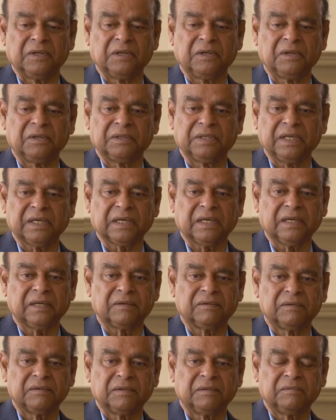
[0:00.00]
They
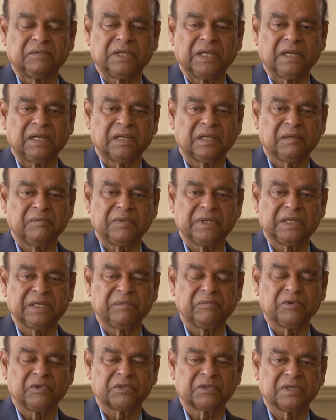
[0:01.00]
can be a little bit
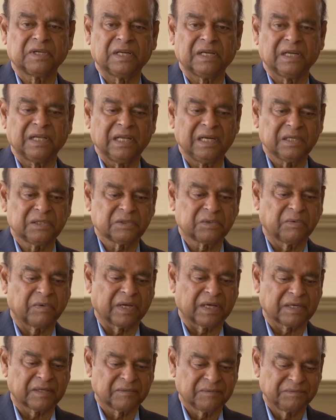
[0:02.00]
emotional
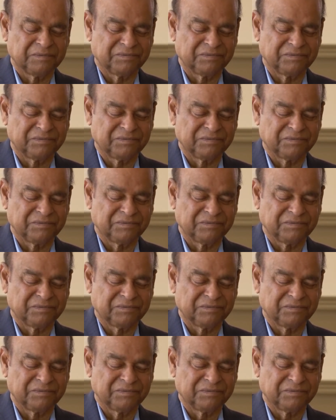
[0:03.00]
elsewhere.